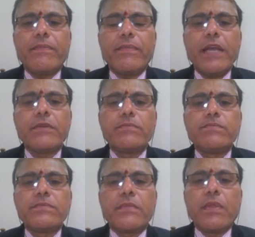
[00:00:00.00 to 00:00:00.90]
Right?
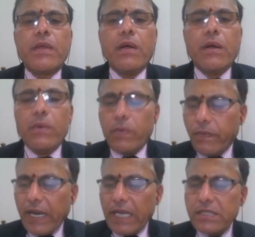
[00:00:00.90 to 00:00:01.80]

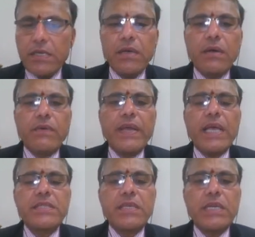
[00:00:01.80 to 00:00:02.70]
Whereas
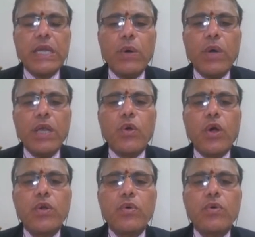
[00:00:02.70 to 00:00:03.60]
now I'll
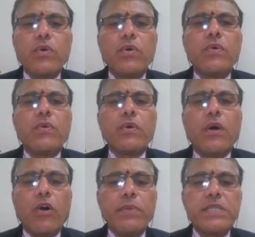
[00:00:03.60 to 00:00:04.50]
go to
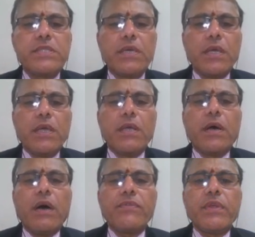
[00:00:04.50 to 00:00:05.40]
how much
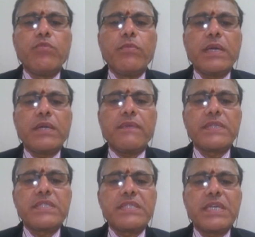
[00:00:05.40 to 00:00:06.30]
of the moment of
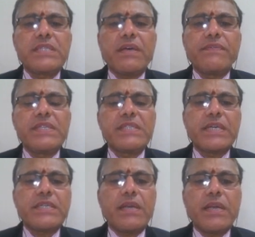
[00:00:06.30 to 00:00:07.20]
resistance of this
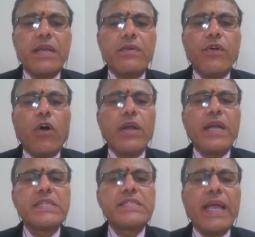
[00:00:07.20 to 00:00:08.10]
section, right? We
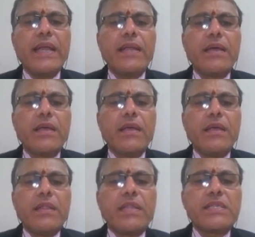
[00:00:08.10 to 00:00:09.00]
already designed
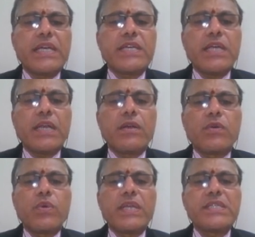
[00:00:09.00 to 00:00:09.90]
the section
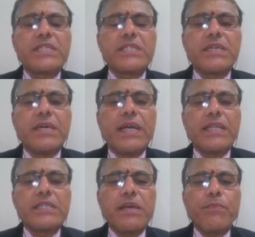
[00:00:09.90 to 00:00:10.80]
to resist at
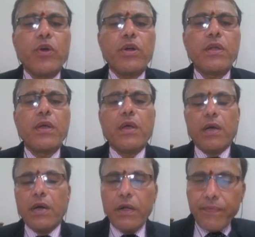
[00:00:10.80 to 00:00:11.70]
the support
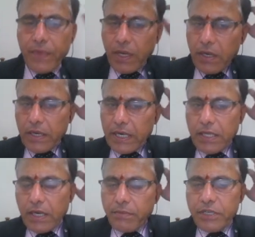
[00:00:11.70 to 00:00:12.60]
at
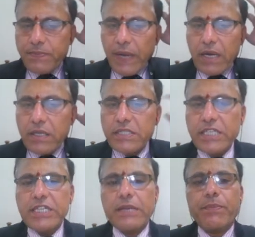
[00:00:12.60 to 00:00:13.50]
the midspan
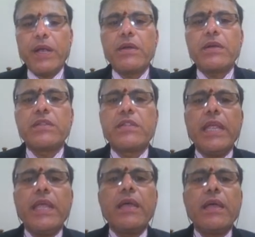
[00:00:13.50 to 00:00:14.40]

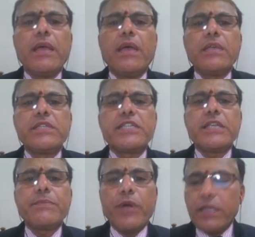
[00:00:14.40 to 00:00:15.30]

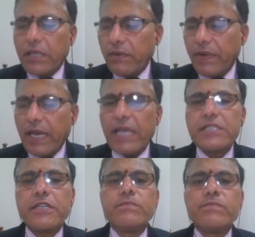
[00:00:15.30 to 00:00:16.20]

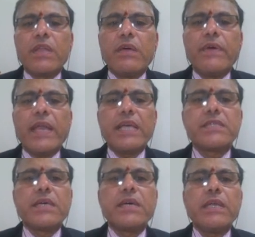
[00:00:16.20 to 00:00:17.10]
16.3,
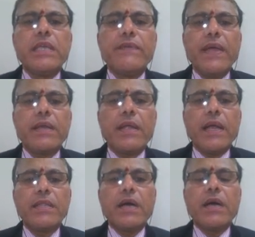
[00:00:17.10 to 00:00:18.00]
whereas even
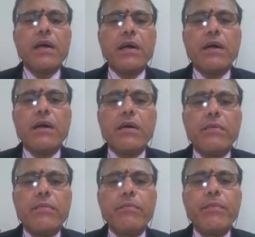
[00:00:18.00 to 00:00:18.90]
at
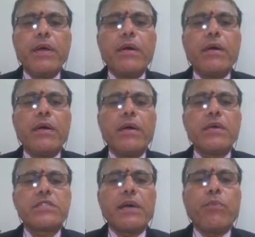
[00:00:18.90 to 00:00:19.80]

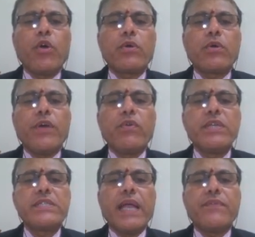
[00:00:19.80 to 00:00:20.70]
the support we have
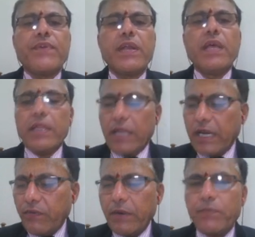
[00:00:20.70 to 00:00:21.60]
designed for
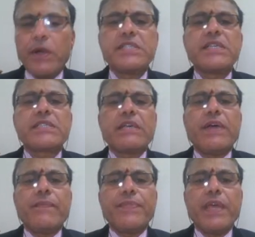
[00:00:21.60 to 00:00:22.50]

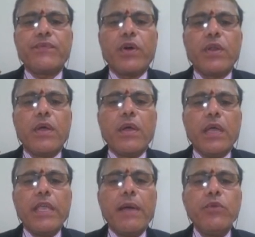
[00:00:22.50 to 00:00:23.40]
31.67. Therefore,
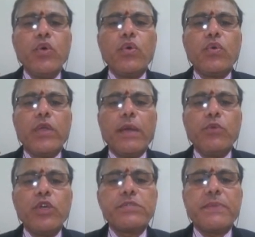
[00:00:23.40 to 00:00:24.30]

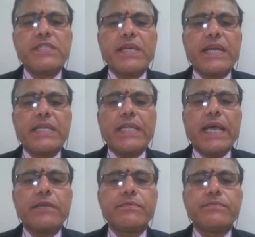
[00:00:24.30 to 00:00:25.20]
mu is much greater
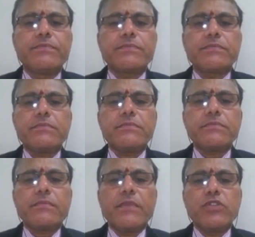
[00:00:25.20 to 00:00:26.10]
than,
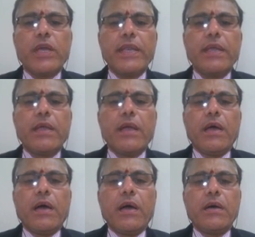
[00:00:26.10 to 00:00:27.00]

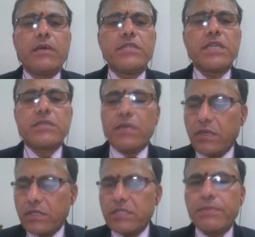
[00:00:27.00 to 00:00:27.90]

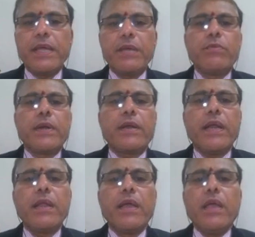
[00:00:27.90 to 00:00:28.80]
just wait a moment,
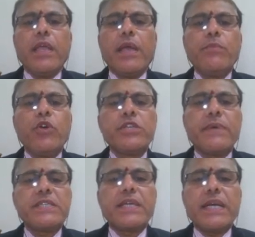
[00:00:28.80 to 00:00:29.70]
right? Mu is
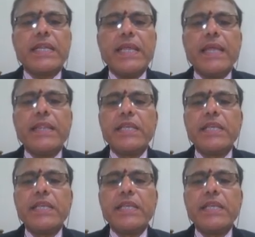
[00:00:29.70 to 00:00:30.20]
much greater than